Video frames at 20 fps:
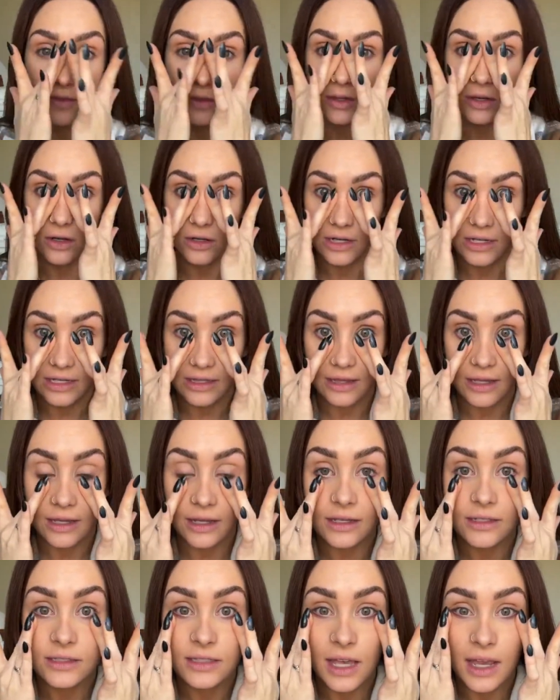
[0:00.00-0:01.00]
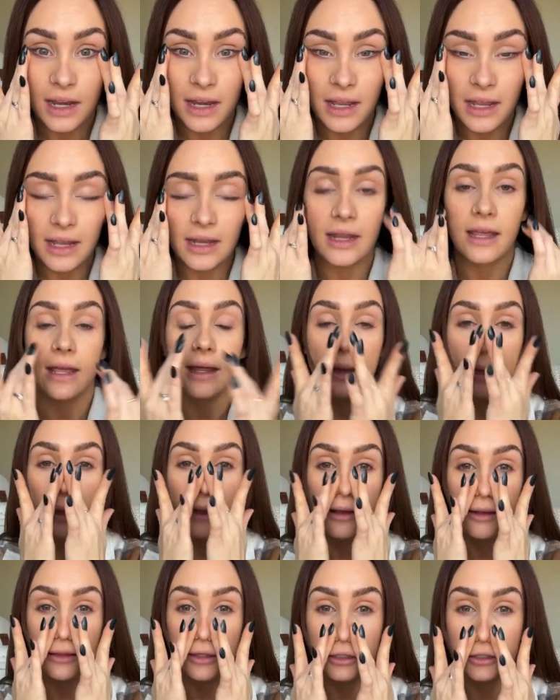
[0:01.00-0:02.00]
30 like I said in it
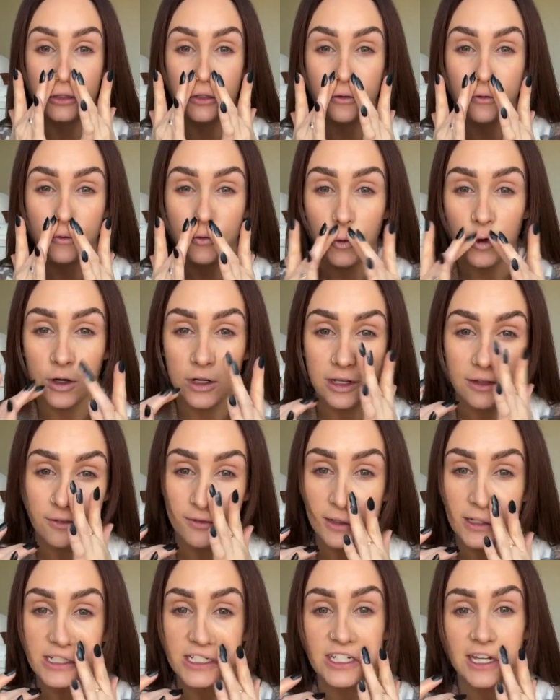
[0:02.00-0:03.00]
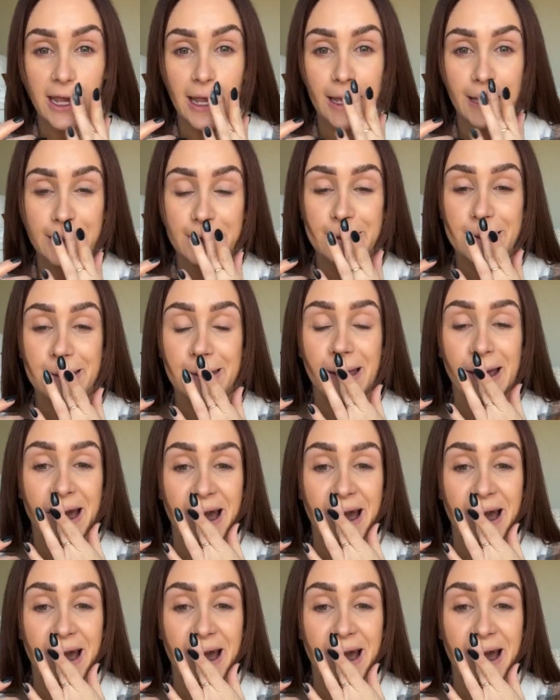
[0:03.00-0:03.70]
there's four different shades.